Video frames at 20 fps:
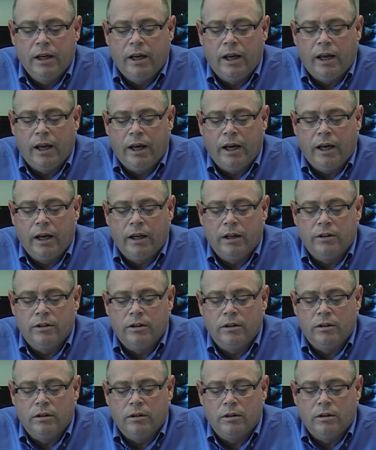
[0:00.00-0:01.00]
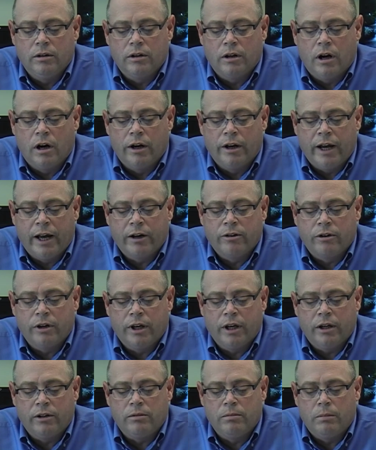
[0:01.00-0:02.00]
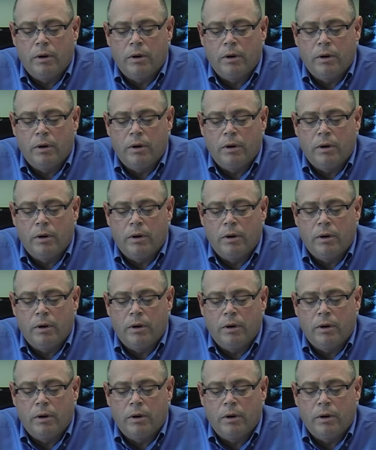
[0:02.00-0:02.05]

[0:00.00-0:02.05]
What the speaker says: and on aggregate,